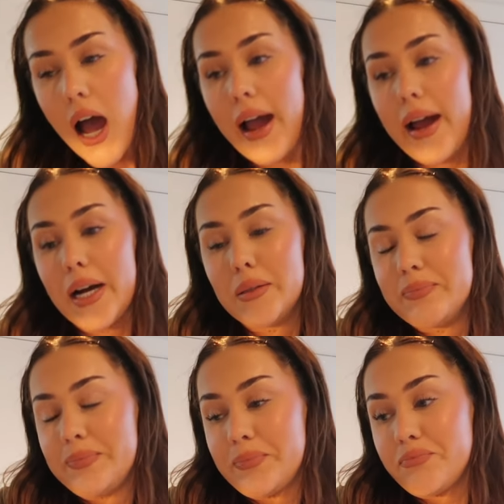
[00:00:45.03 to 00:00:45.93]

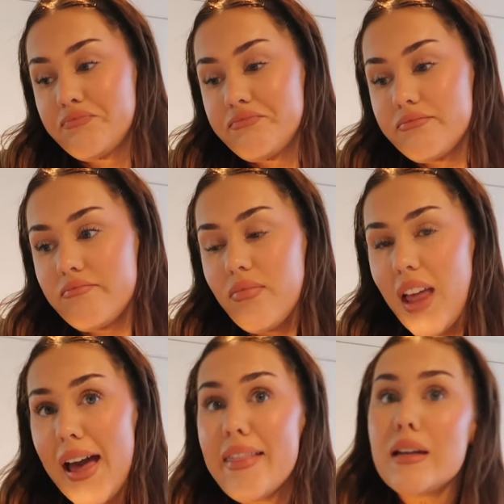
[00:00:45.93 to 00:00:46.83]
And
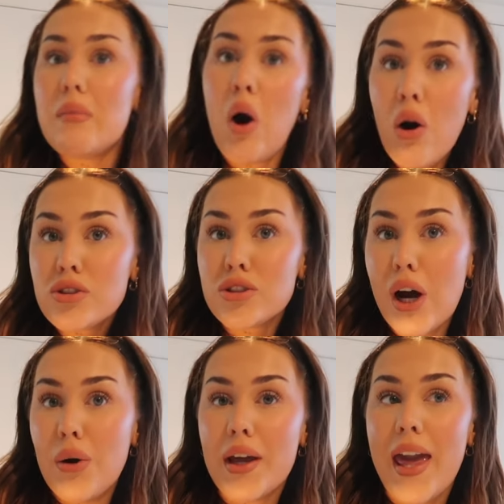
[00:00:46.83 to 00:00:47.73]
then I'm also